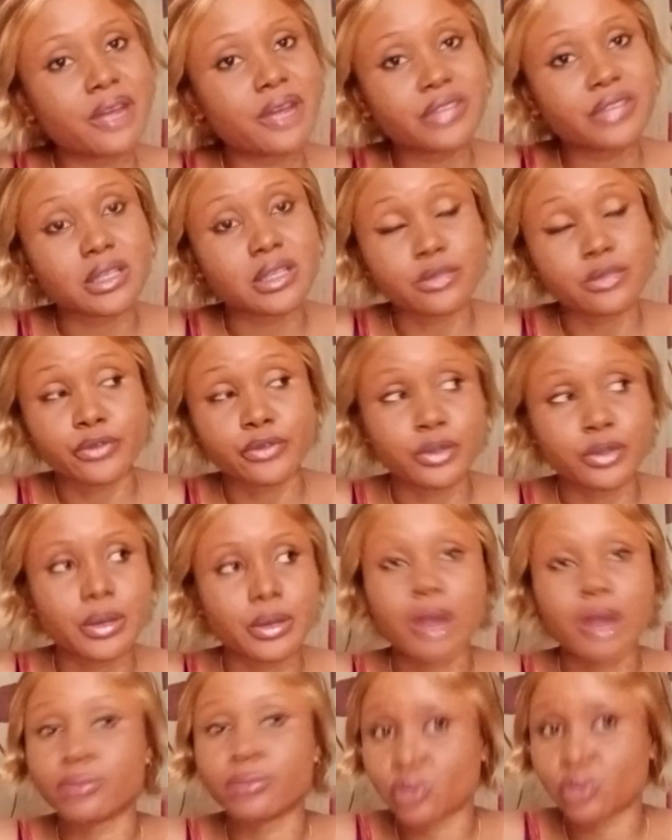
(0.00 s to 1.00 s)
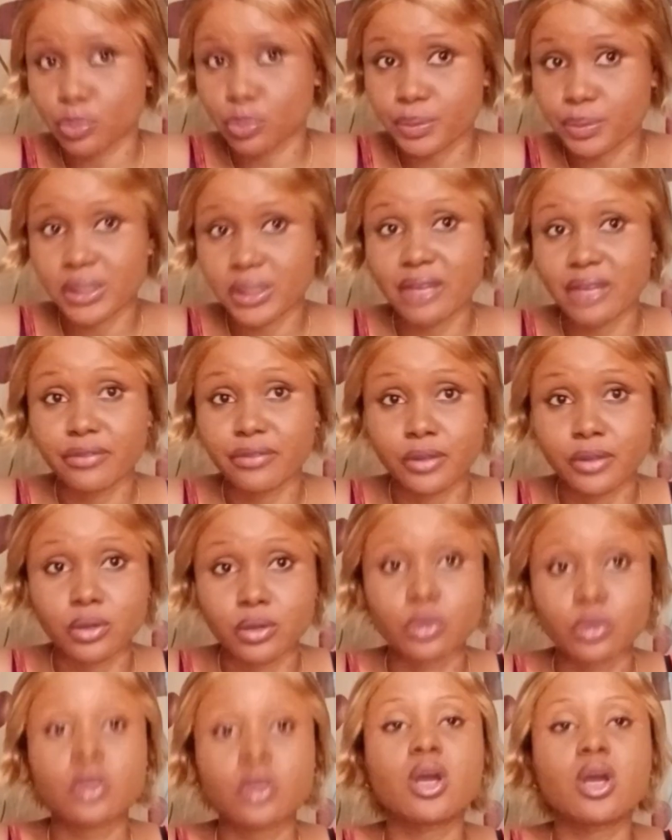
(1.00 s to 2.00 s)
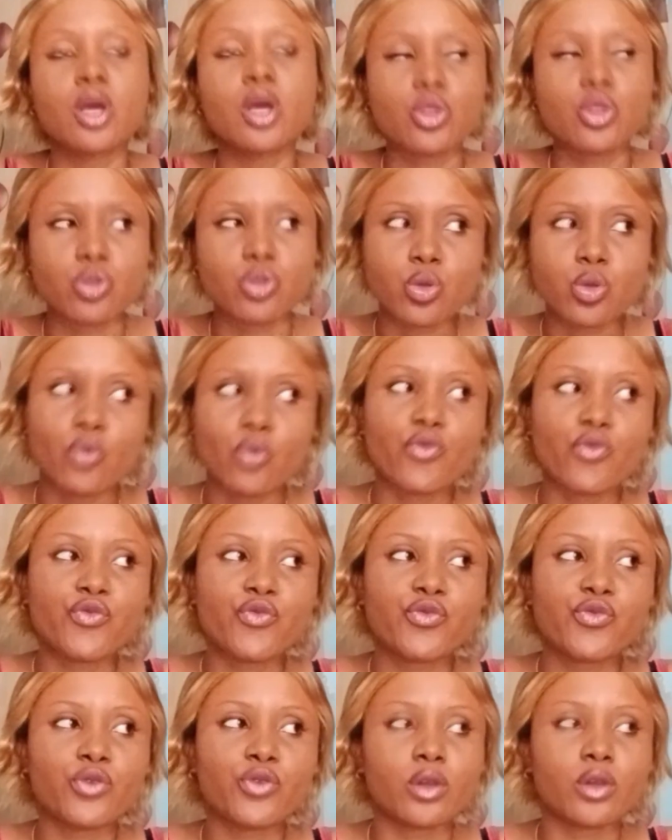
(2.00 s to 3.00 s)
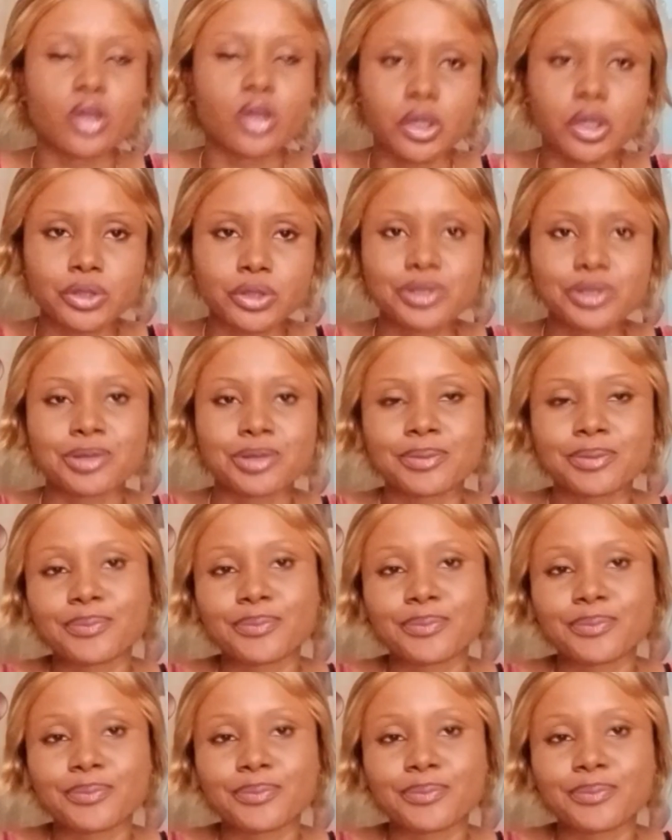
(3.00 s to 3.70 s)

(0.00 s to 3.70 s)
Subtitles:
After this video, I'll be dropping that video, Dove lotion.